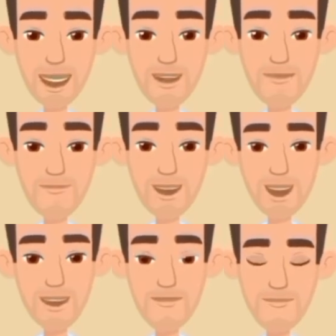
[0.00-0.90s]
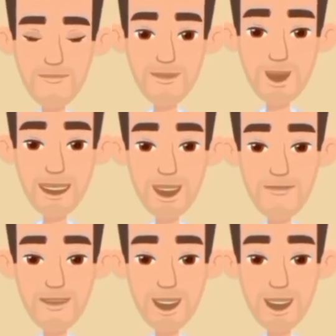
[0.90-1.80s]
If the verb ends with a
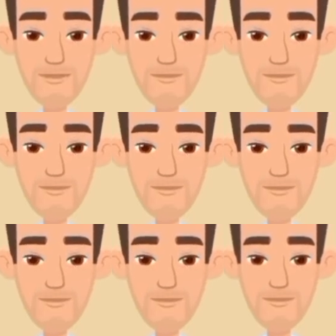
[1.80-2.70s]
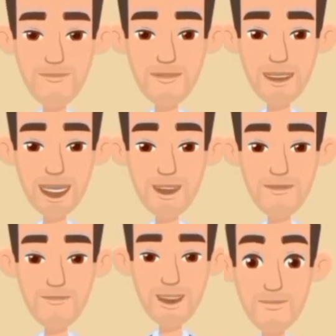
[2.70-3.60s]
consonant plus y,
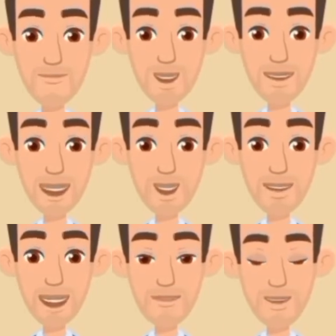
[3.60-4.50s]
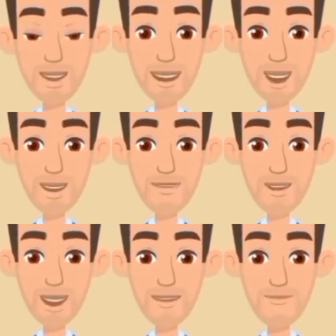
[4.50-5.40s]
change y to
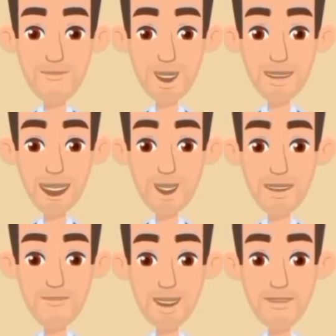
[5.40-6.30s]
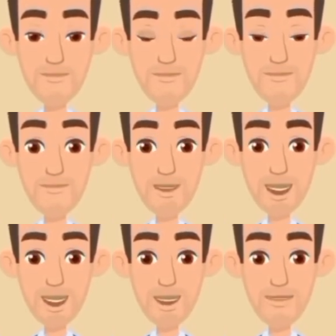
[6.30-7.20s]
ied. Study
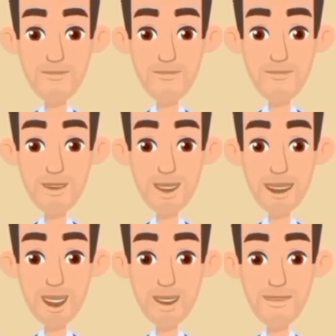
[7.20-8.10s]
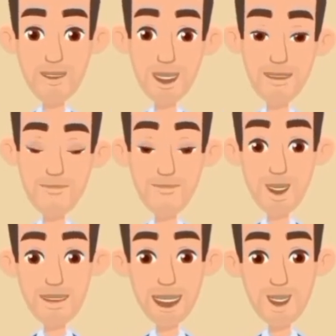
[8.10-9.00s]
to studied.
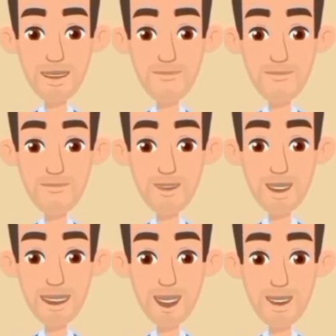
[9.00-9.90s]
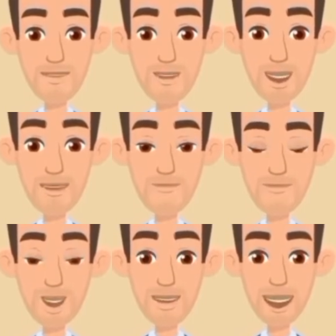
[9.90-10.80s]
If it's a short verb ending
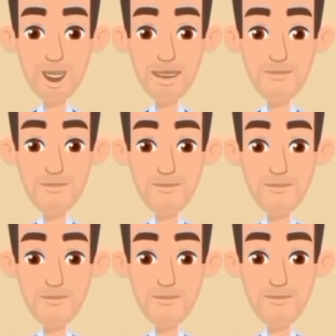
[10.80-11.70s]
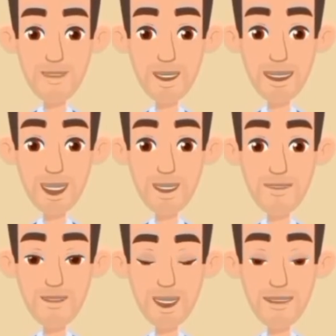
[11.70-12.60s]
in consonant-vowel-consonant,
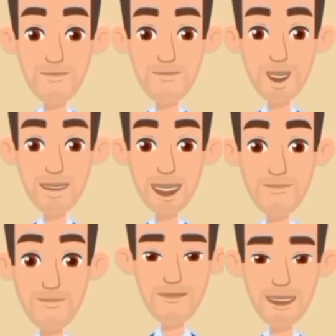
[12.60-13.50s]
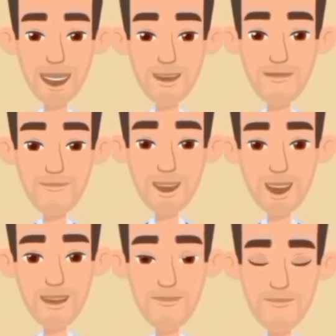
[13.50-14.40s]
double the last consonant.